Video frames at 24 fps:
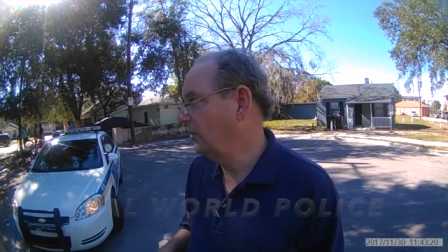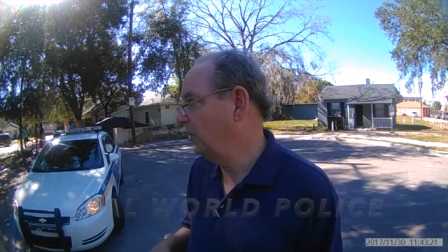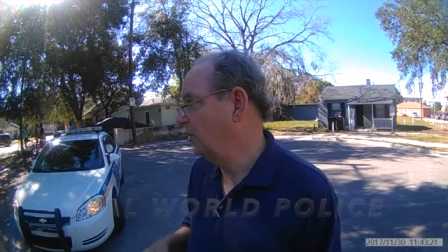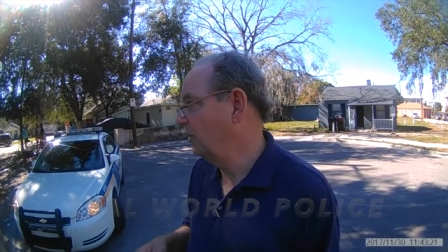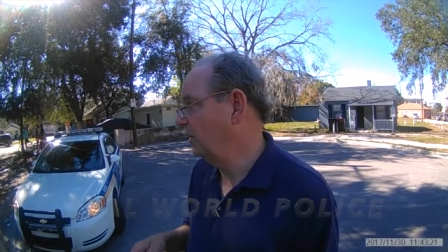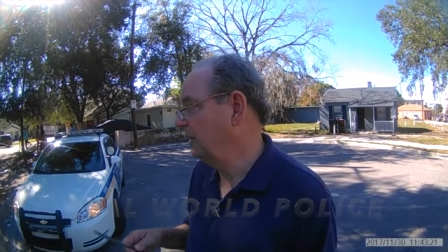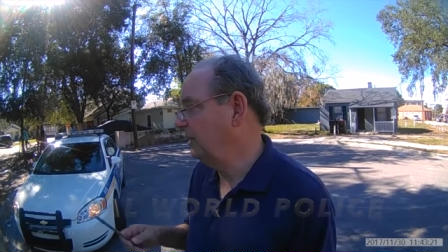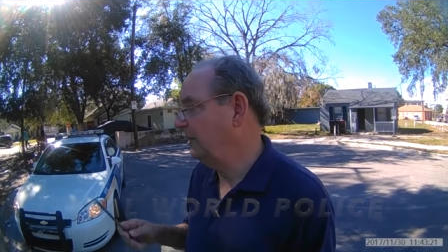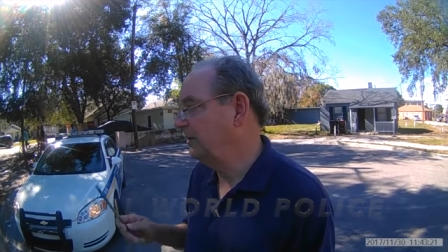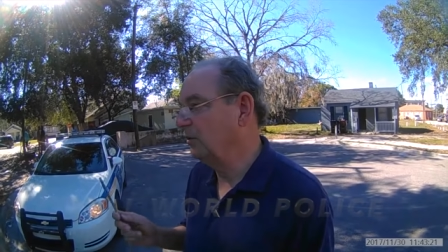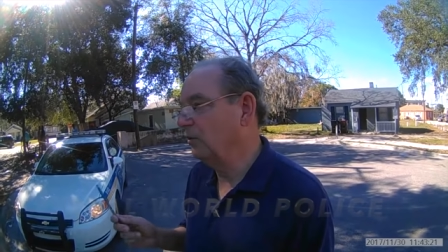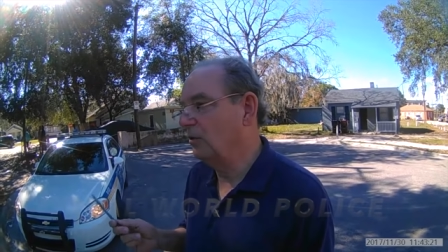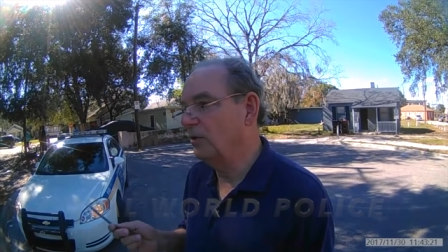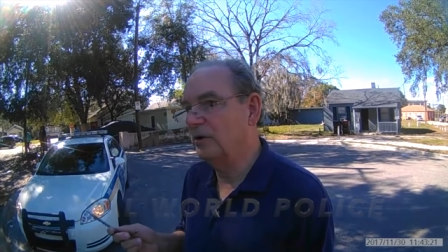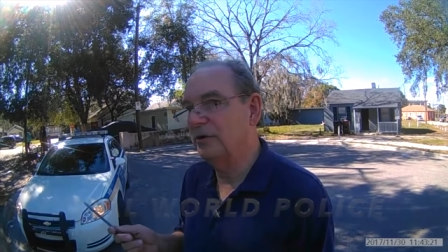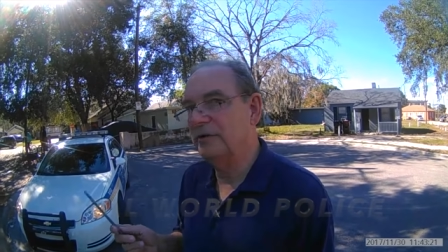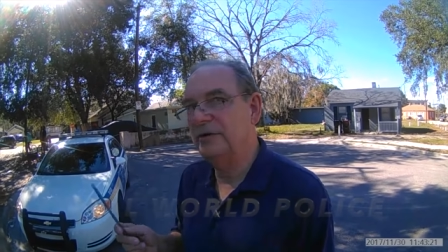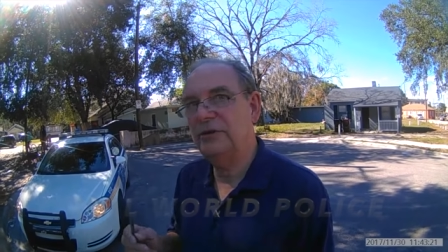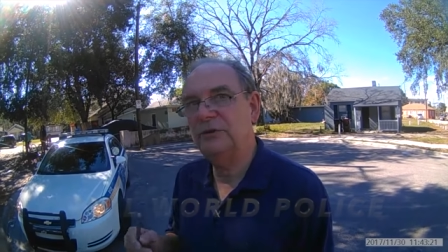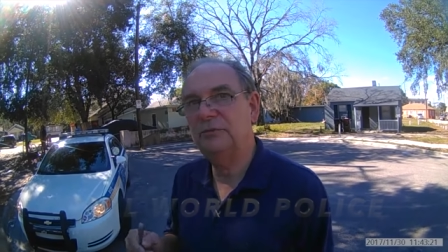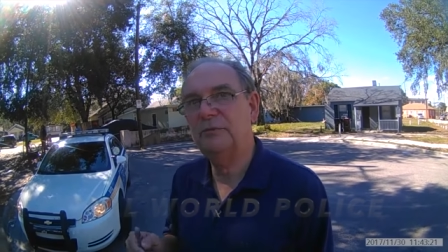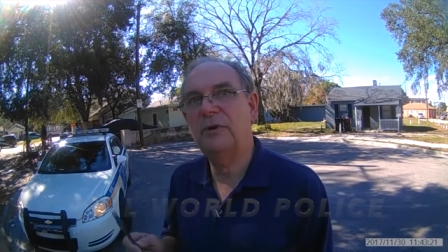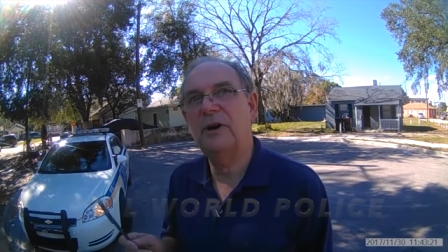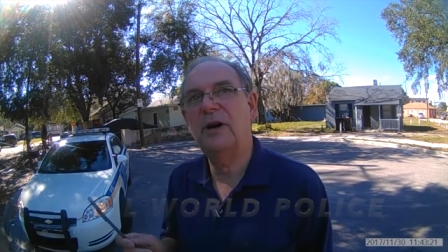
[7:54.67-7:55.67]
on either one
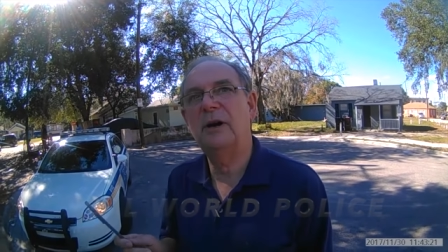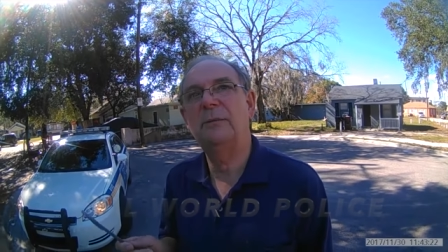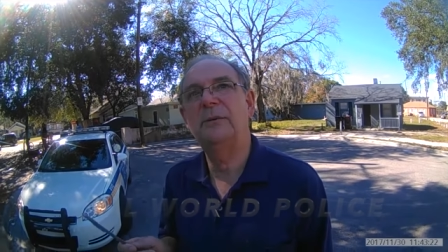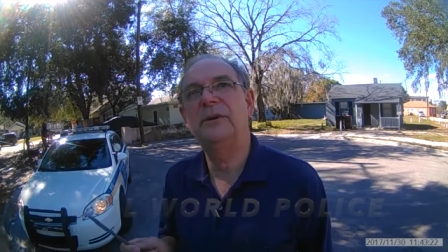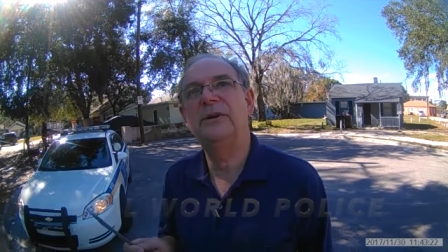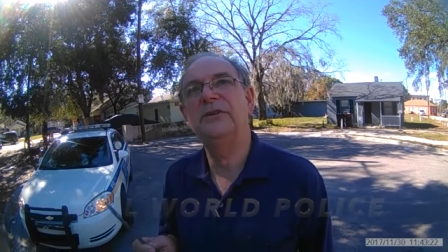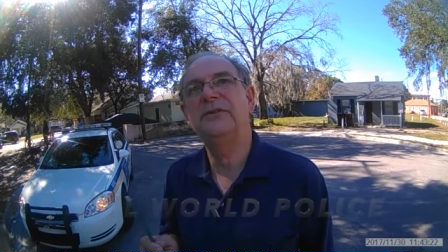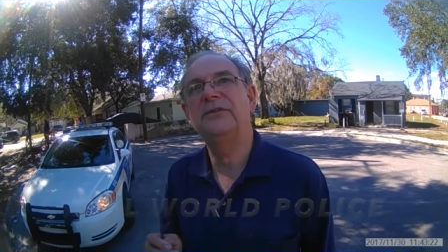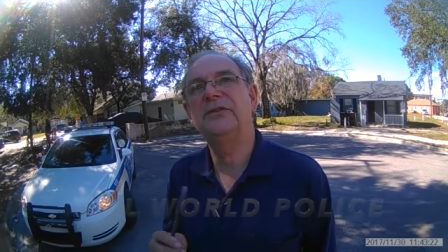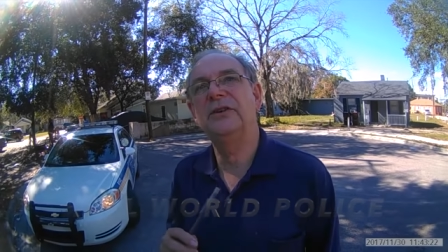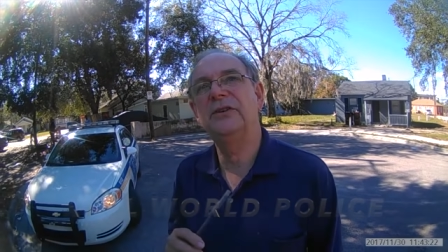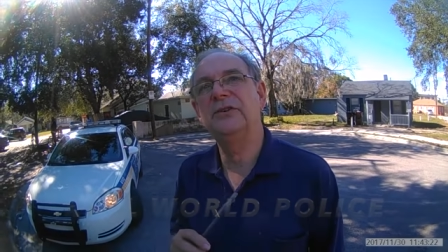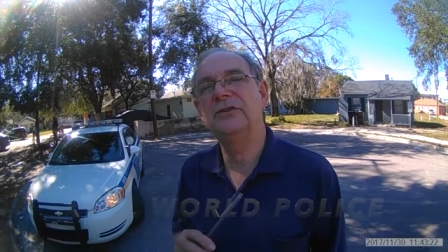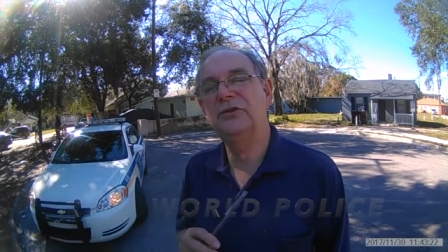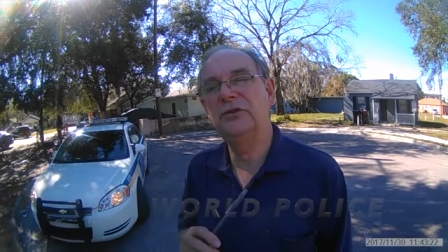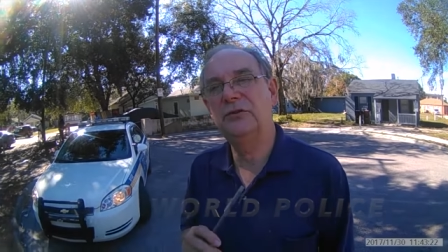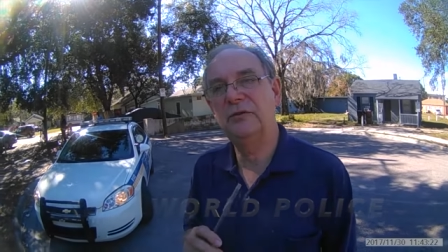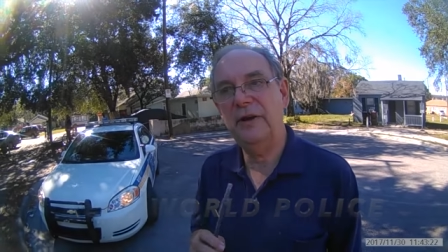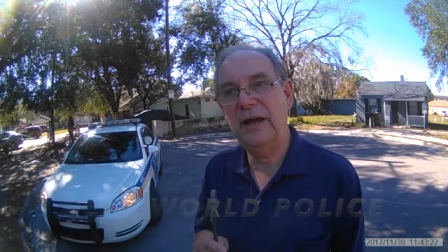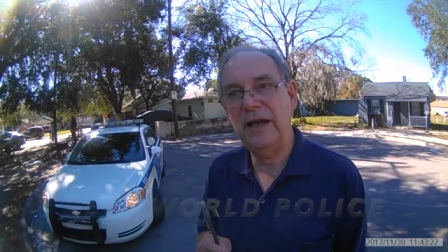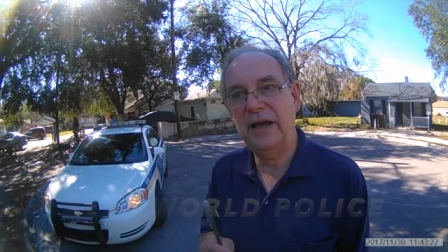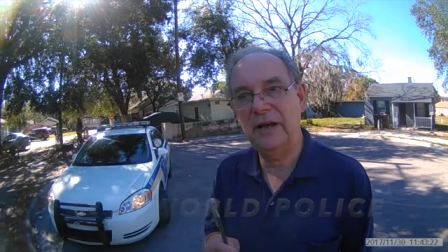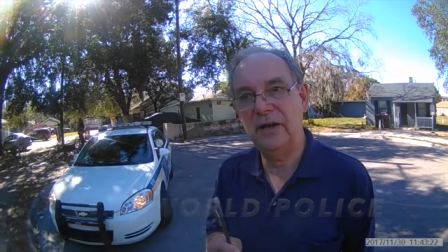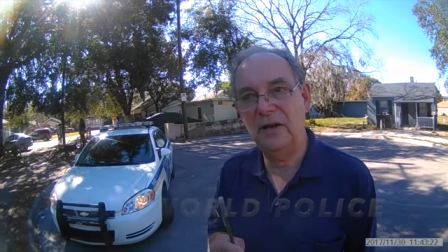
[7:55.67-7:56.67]
of these properties since
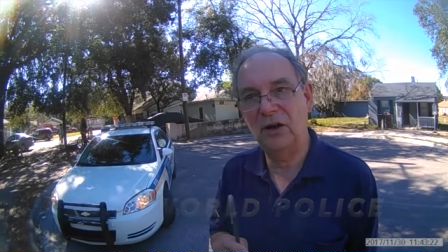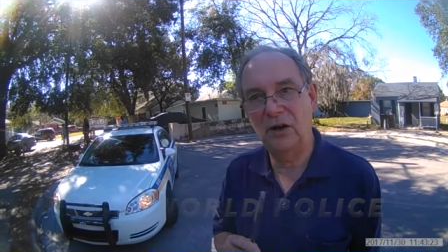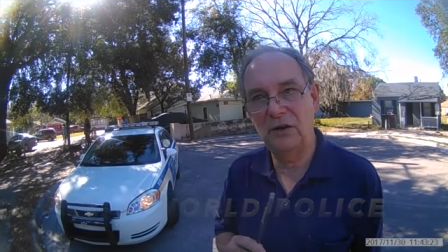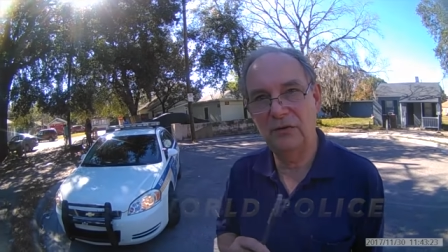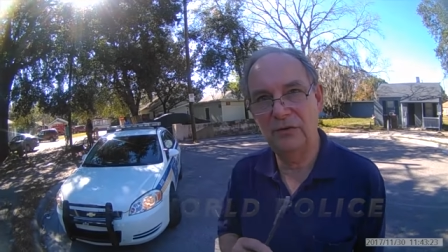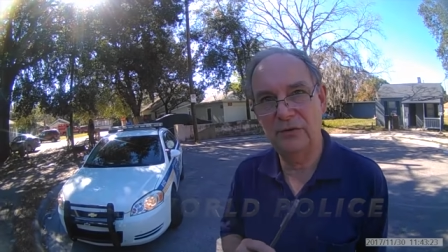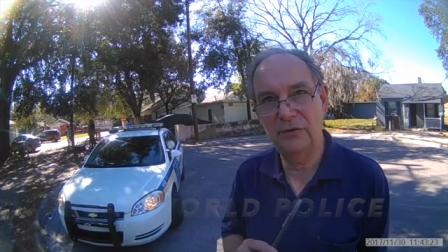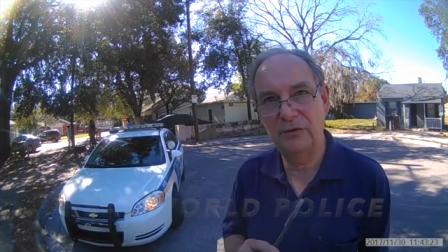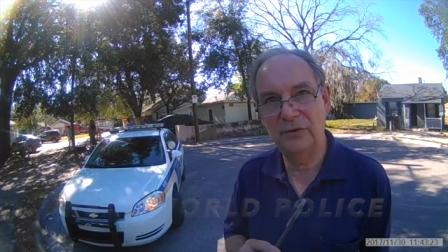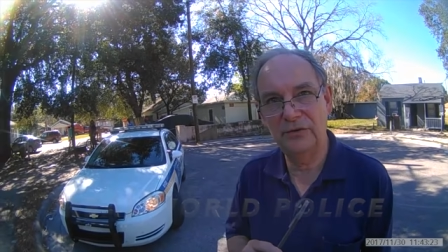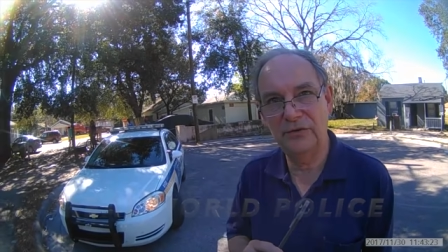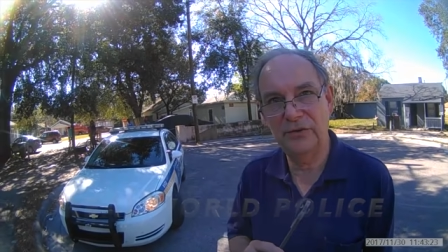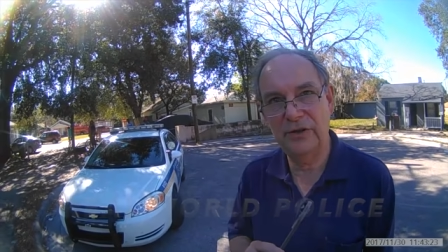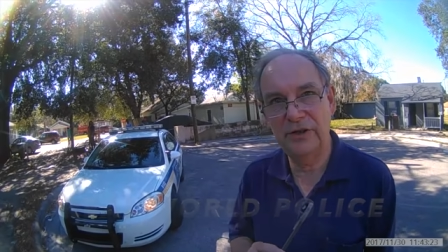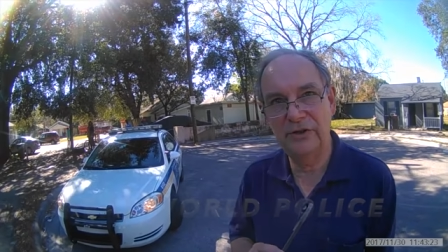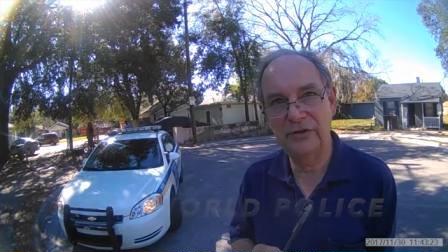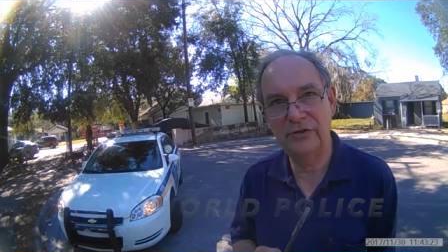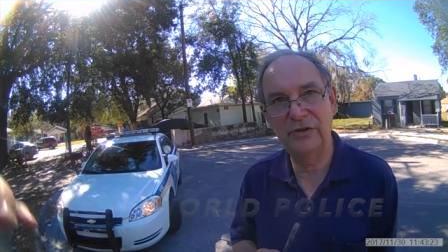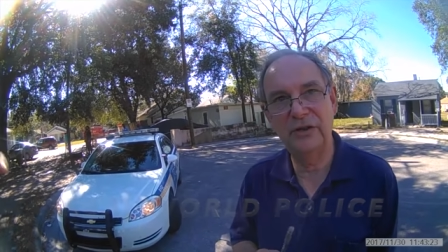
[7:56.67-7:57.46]
you well, had authorization.